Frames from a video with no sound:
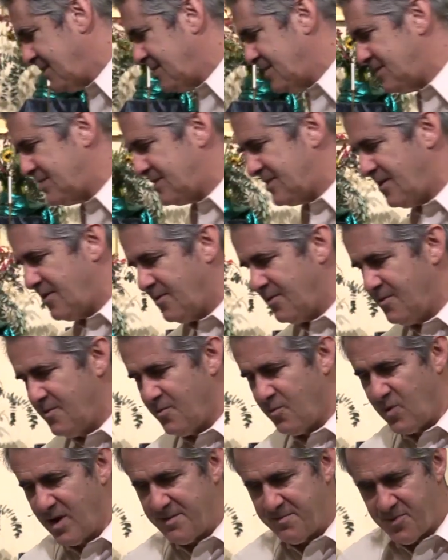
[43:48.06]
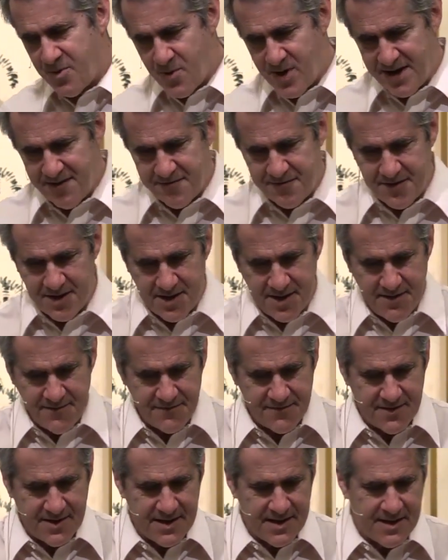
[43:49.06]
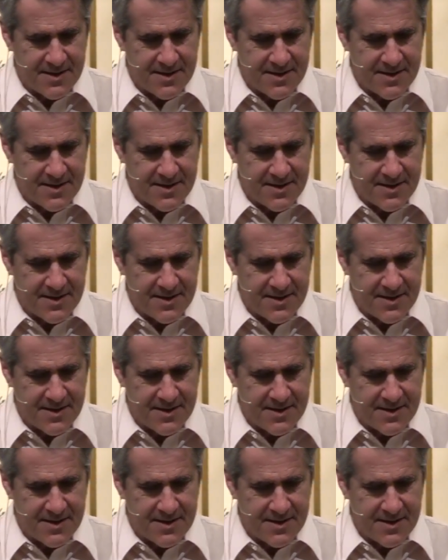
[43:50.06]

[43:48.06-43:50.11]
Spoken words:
So 1.5.